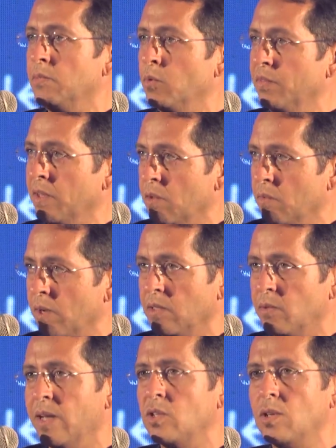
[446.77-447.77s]
moving in the right
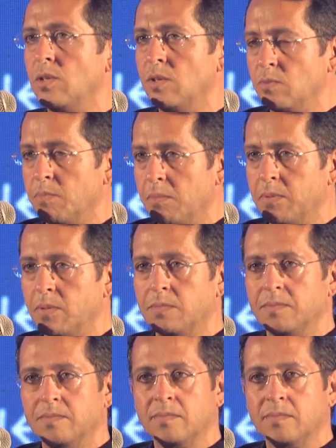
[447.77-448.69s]
direction. There's proper uh,